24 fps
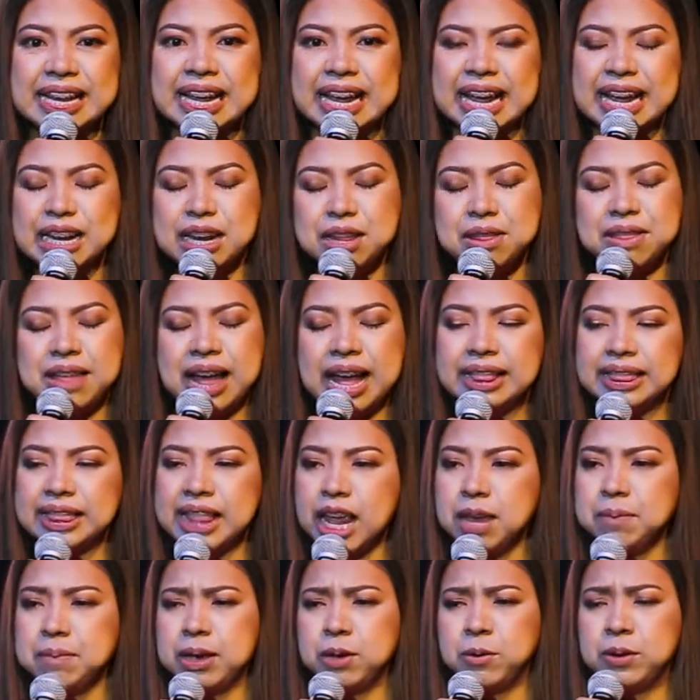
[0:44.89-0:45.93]
And at that
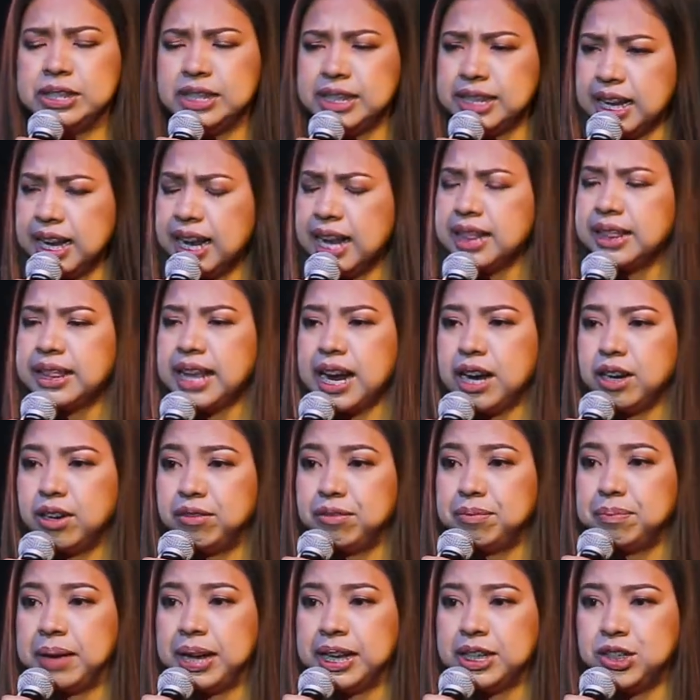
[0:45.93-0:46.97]
time, I was sick and tired
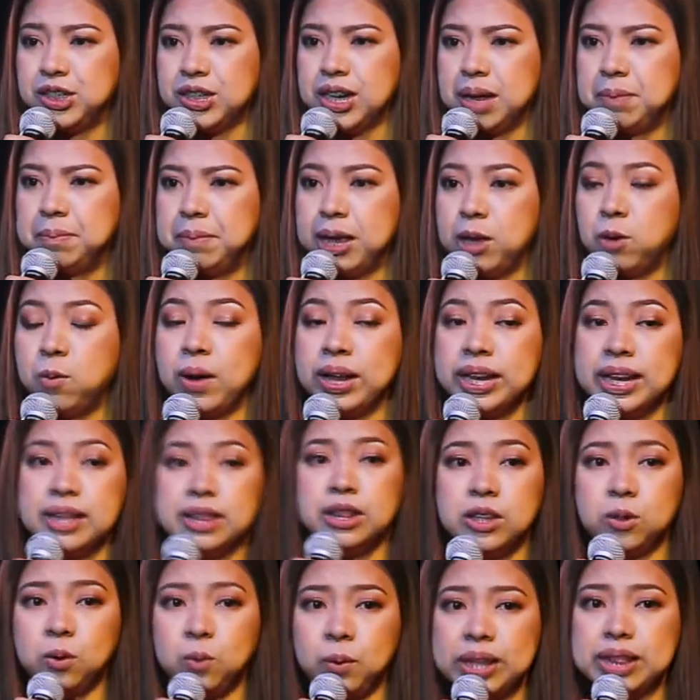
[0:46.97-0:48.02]
of my job. I wanted
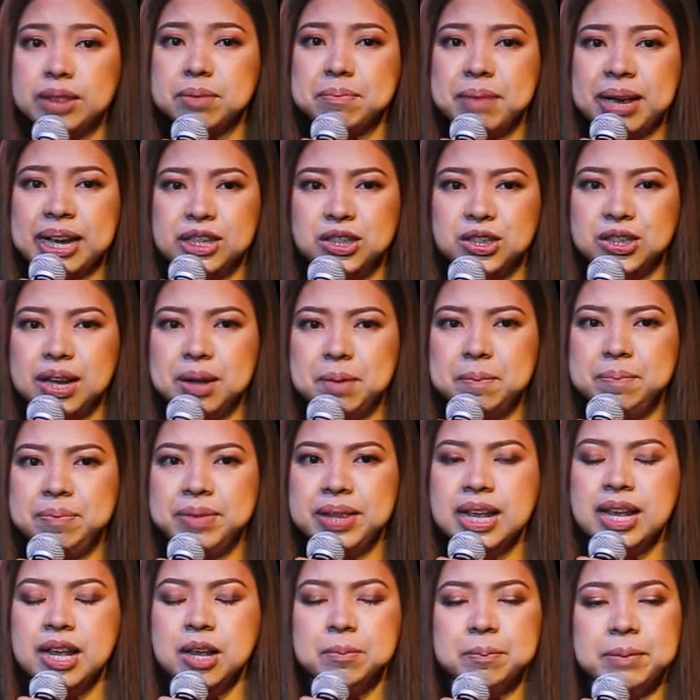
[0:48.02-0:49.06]
to quit my job.
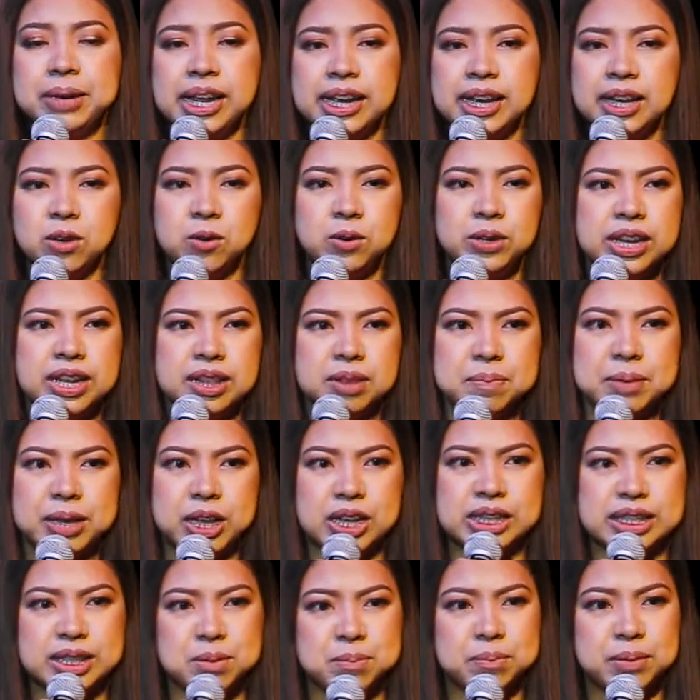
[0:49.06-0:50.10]
But I couldn't
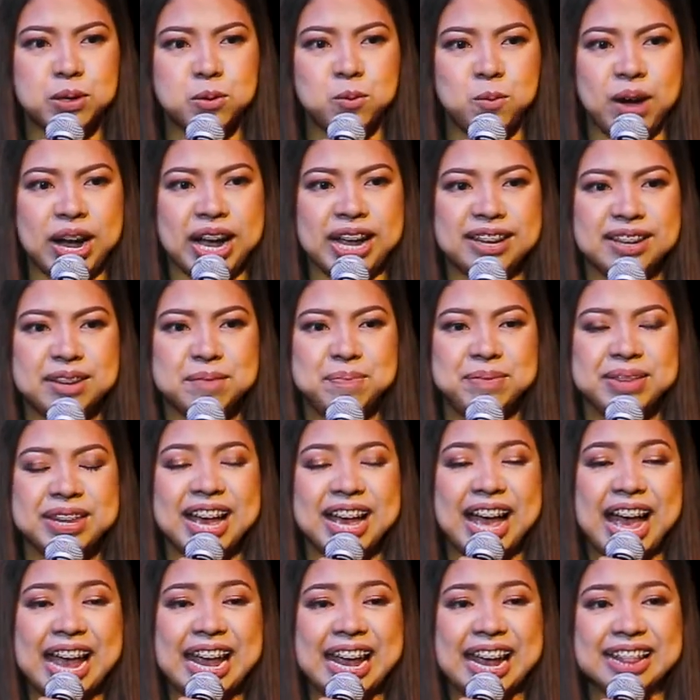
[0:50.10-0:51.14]
because number one,
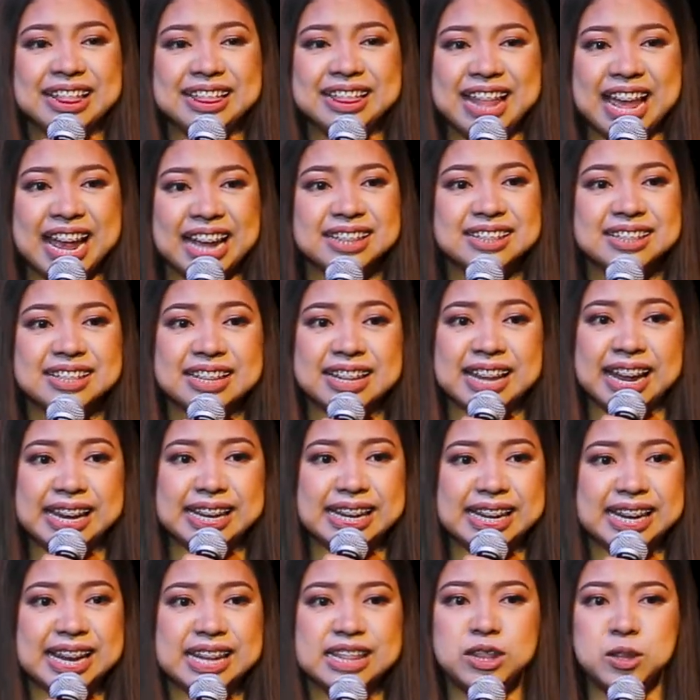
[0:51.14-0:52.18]
I had debts that I
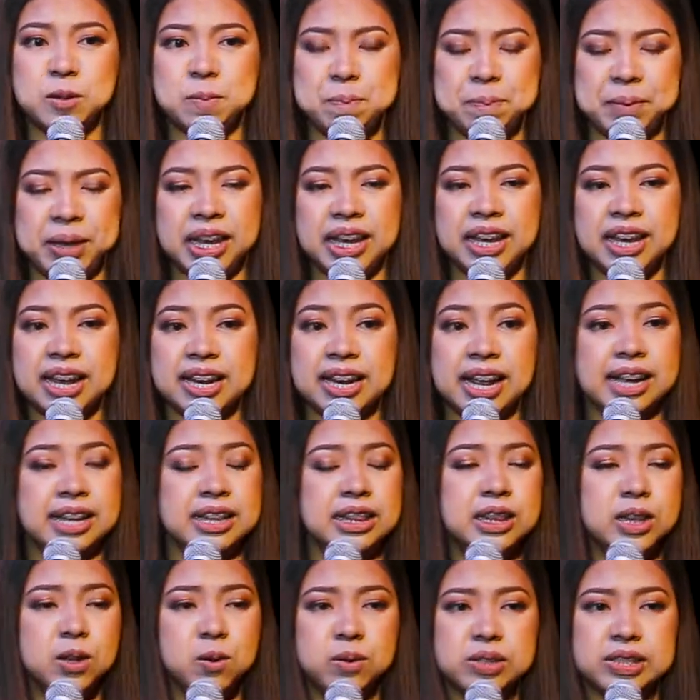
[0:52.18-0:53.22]
needed to pay and I
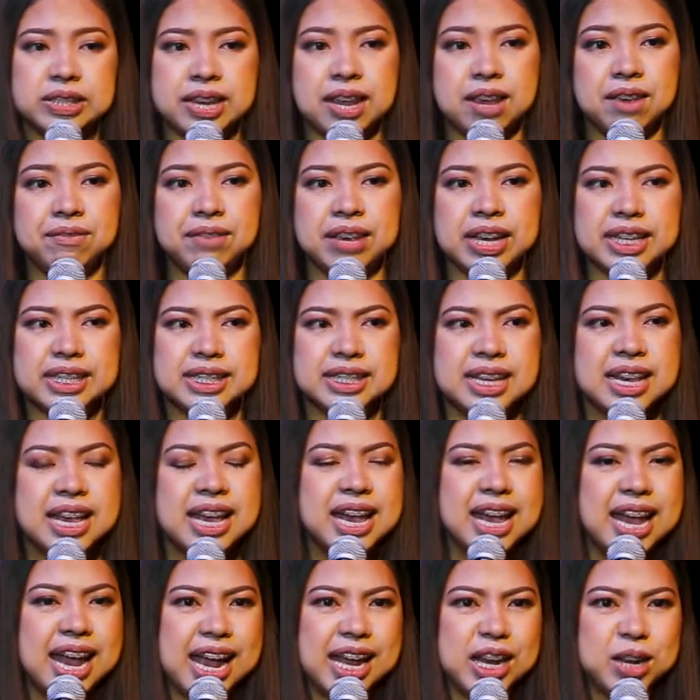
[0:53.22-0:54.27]
had no savings.
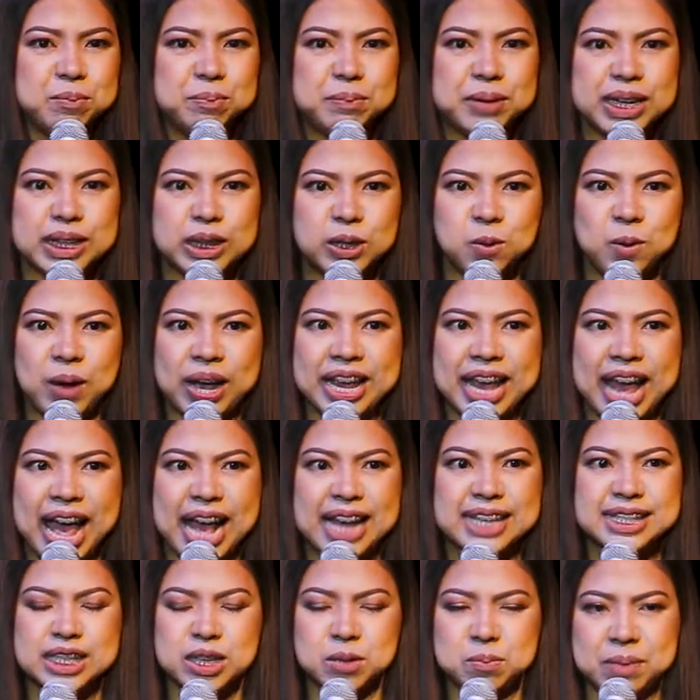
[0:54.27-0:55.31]
And number two, I
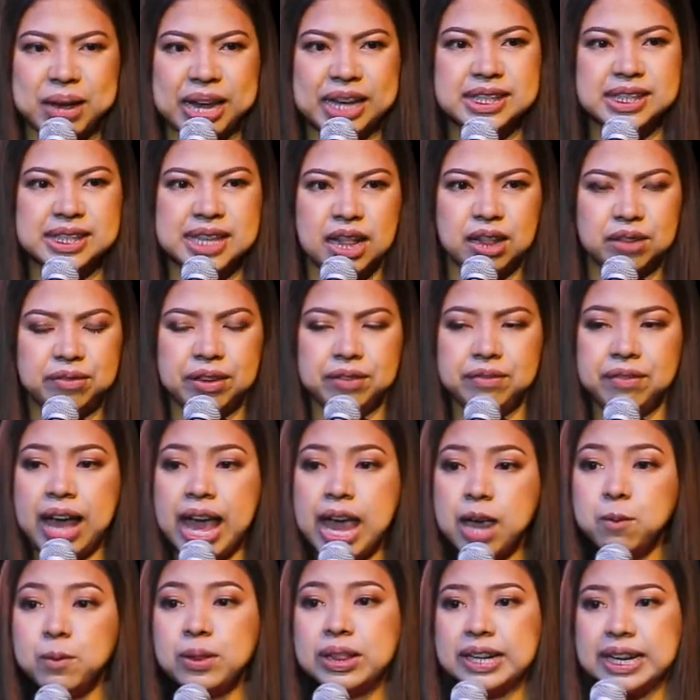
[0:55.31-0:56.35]
asked myself, if
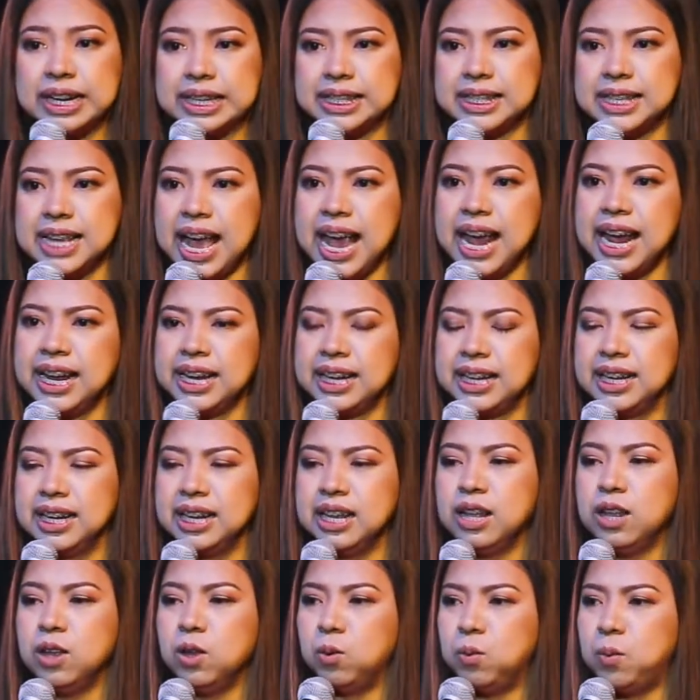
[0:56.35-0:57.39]
I will resign,
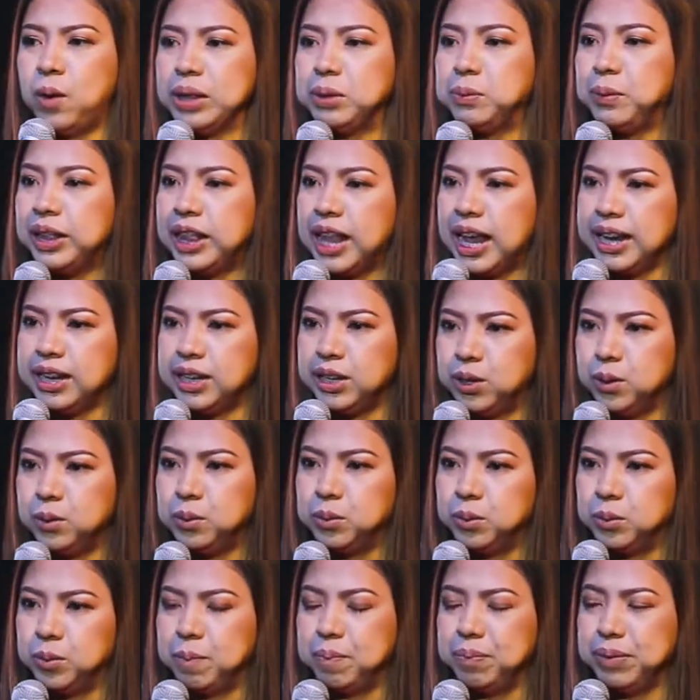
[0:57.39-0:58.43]
what will I
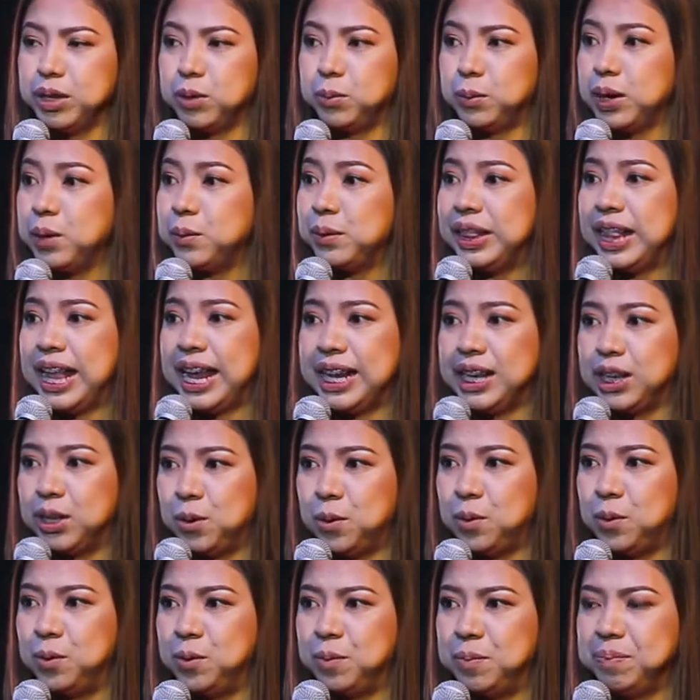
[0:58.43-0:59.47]
do? Where will I
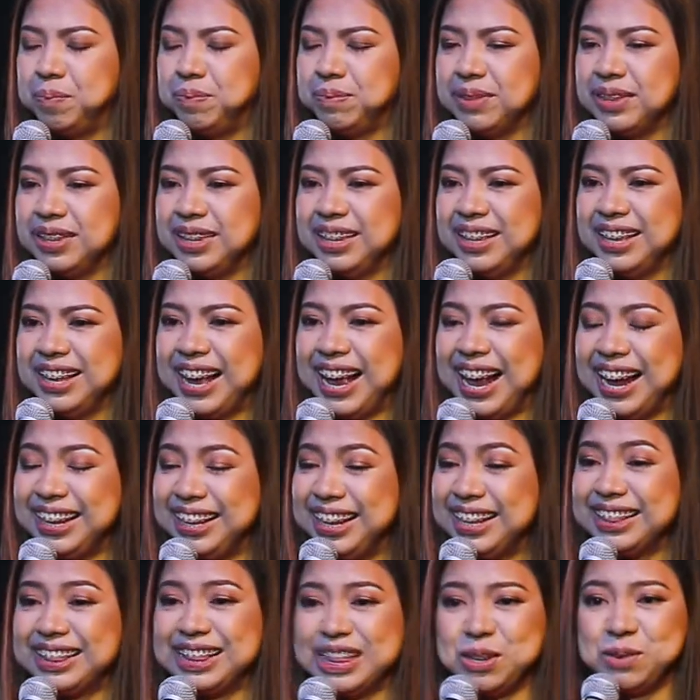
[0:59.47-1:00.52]
go? I
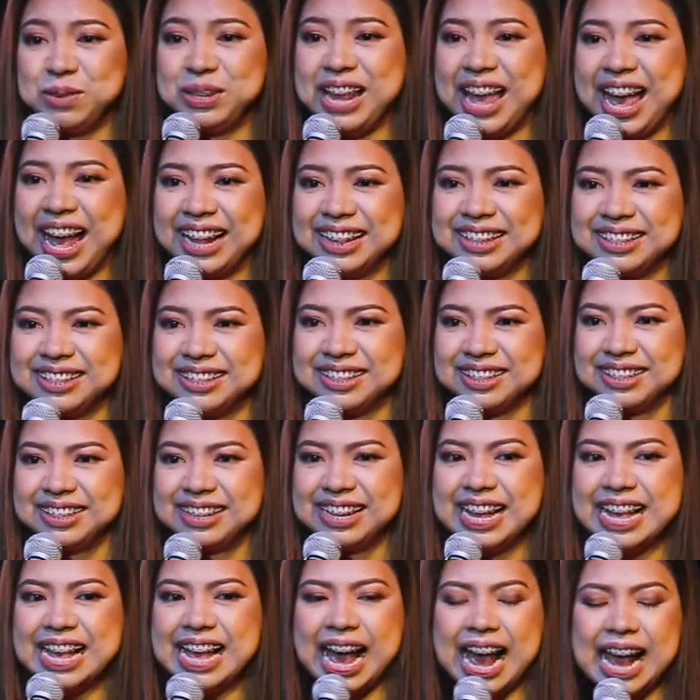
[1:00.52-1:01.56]
didn't know the answer.
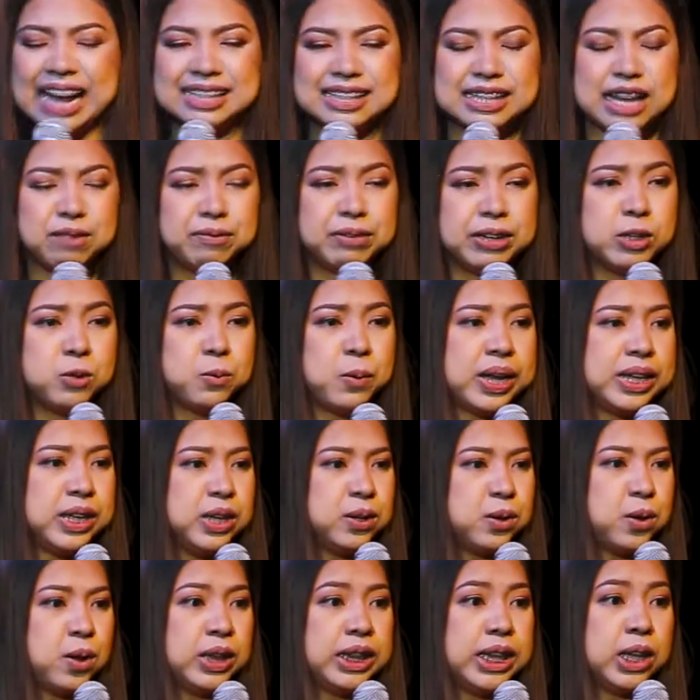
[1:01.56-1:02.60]
I suffered what
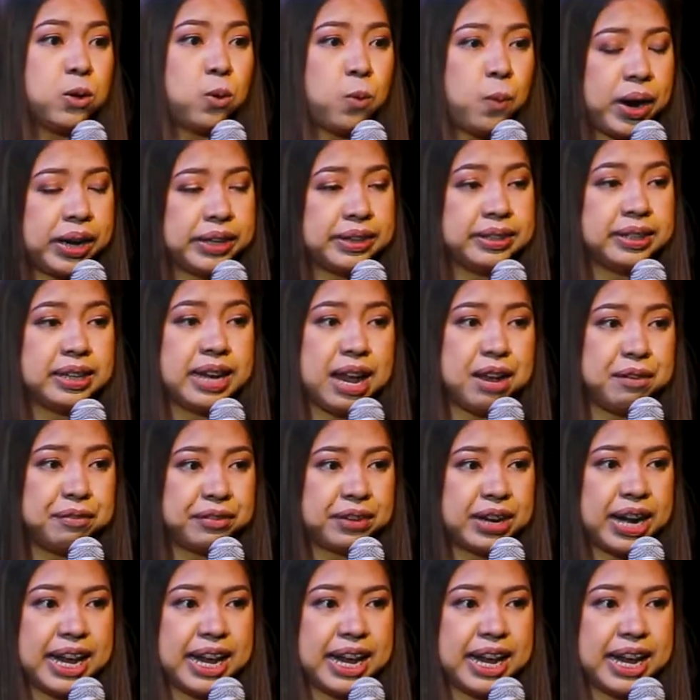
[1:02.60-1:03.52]
you call the quarter life